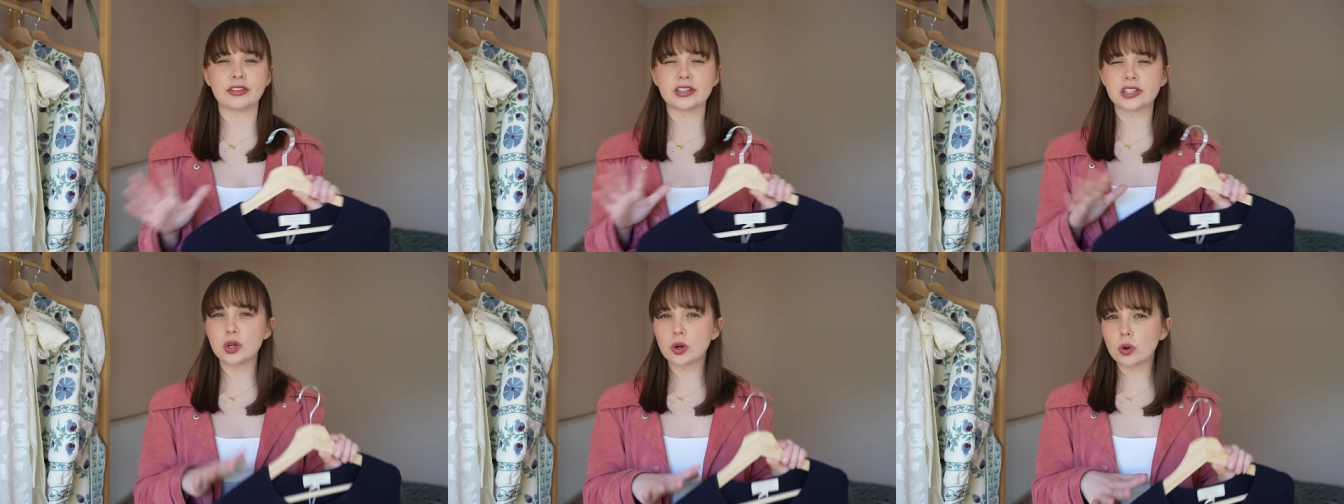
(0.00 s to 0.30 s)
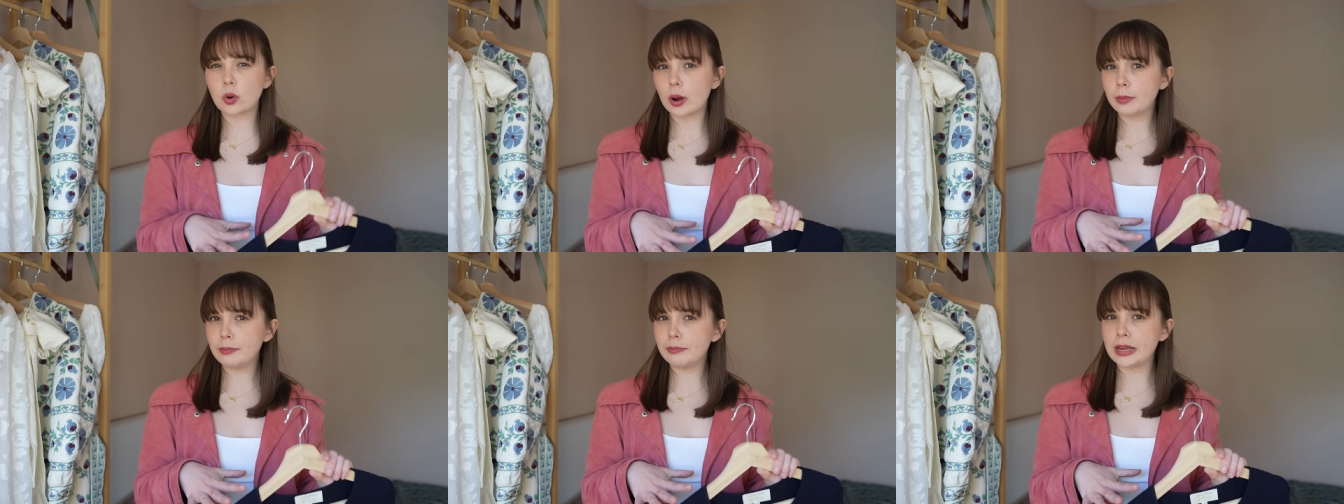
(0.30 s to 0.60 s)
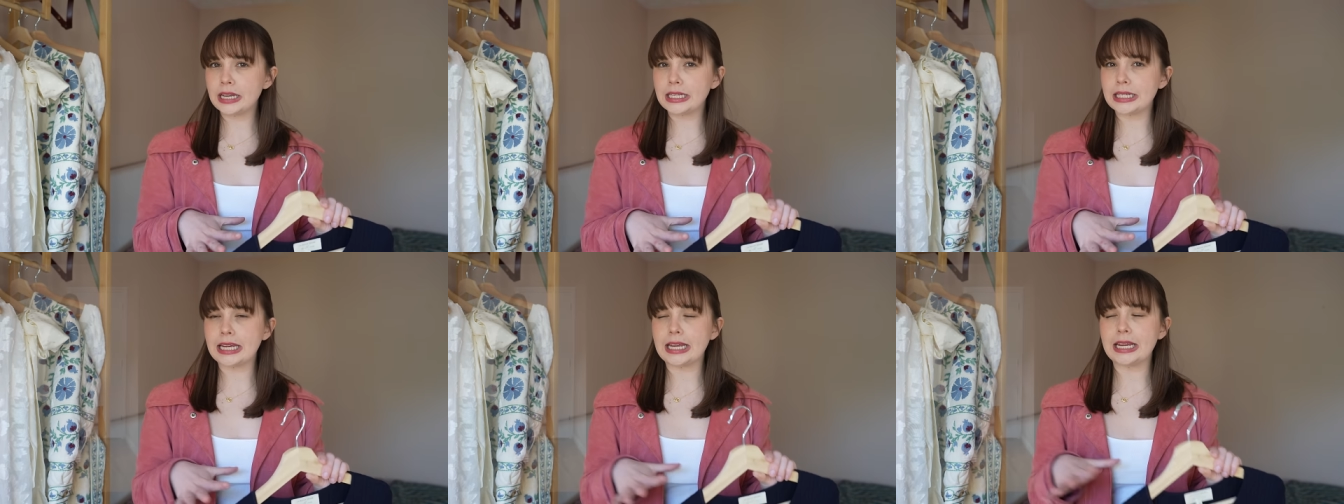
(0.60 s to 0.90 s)
It's not quite
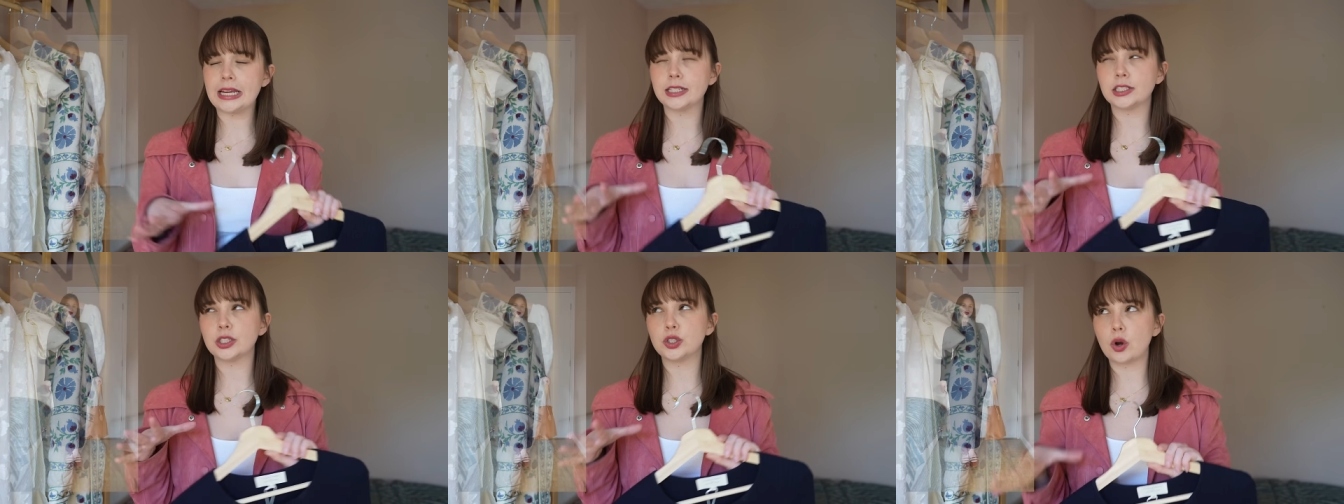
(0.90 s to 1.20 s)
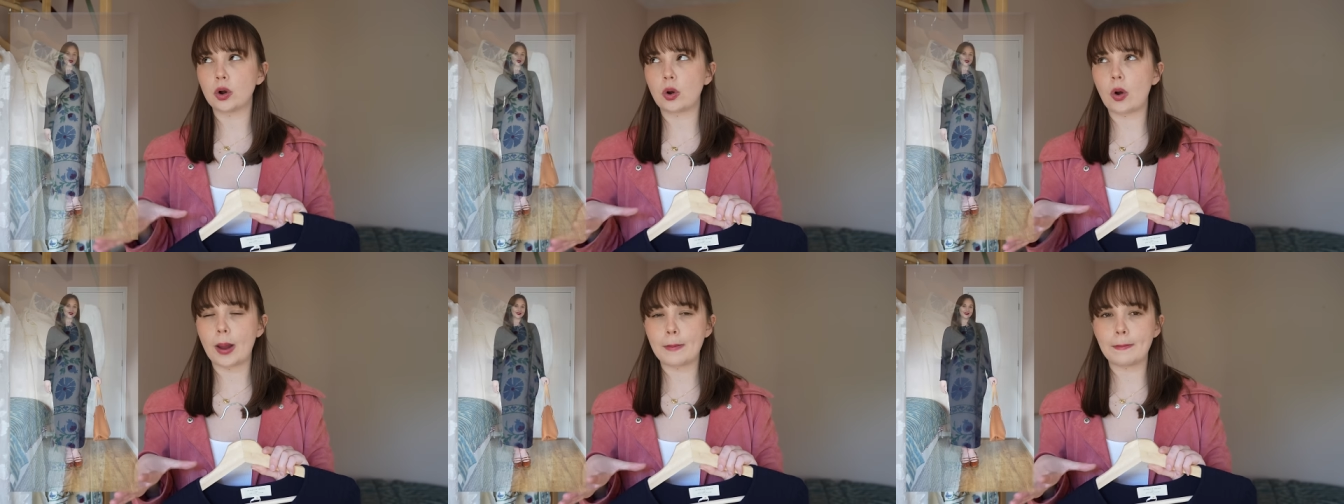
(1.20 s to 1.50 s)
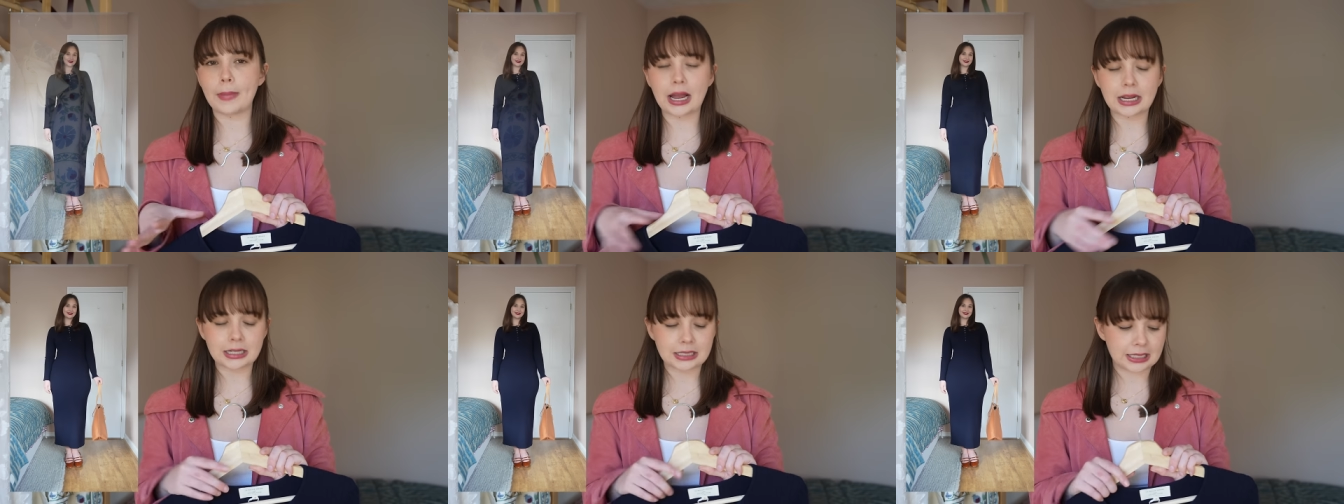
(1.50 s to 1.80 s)
midi, it's not quite
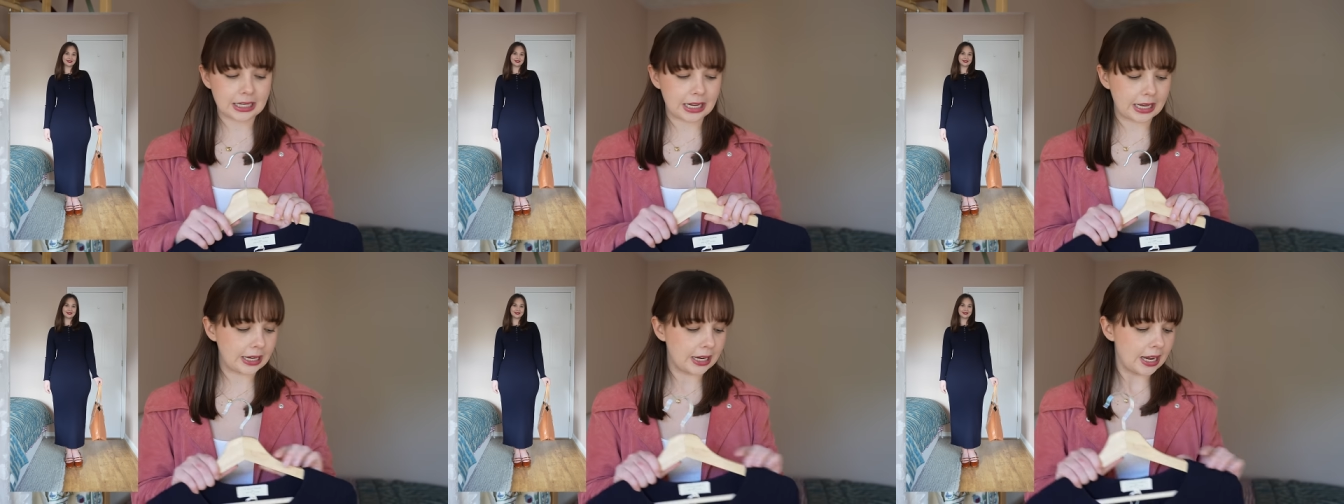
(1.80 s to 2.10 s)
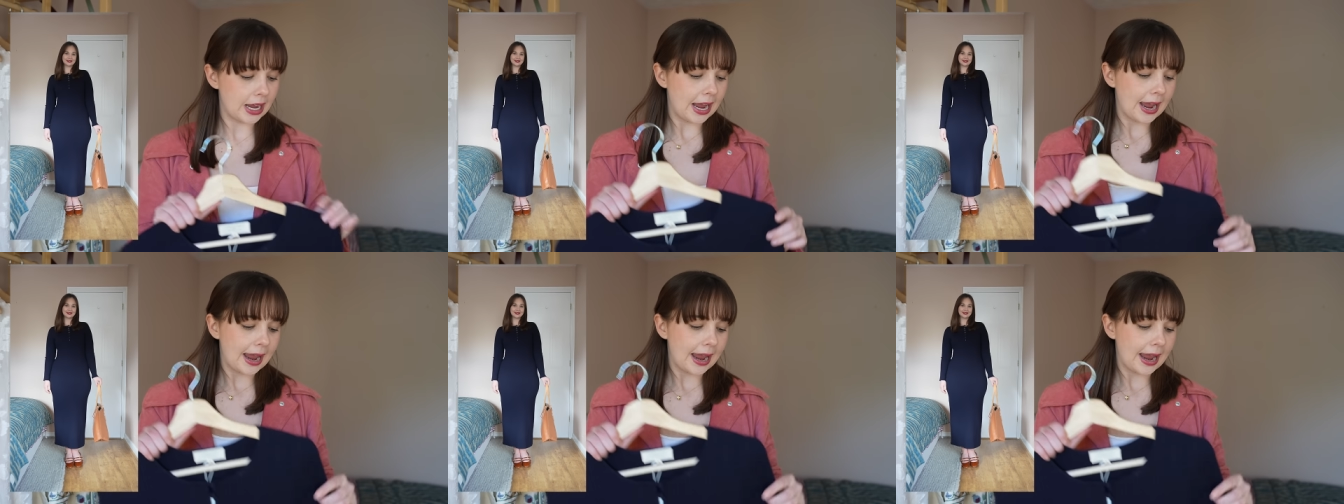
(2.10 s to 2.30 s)
maxi.